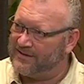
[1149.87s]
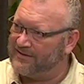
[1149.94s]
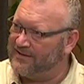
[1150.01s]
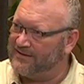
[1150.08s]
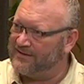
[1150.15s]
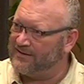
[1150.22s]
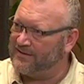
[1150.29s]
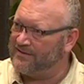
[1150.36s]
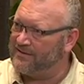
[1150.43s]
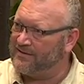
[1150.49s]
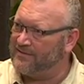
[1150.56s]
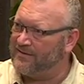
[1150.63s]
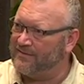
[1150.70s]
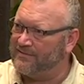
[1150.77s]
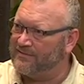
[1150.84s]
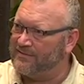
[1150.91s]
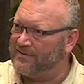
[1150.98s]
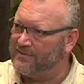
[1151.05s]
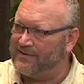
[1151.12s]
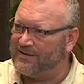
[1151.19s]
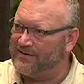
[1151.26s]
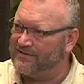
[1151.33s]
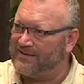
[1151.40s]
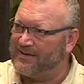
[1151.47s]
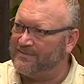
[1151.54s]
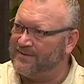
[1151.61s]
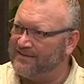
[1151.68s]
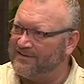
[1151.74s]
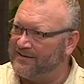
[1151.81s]
I think, I don't know, are you guys
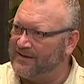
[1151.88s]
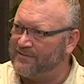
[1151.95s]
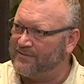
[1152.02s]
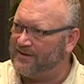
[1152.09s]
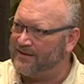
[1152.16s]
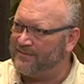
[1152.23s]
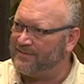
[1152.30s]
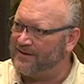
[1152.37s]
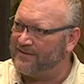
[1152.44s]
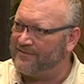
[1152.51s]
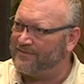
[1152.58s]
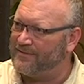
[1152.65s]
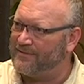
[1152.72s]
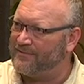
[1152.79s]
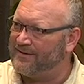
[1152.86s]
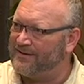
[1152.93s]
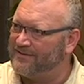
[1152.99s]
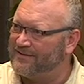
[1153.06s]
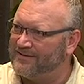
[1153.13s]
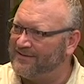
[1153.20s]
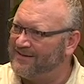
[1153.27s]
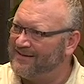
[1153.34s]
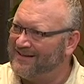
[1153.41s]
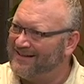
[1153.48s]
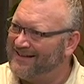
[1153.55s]
keeping it secret up here for a reason?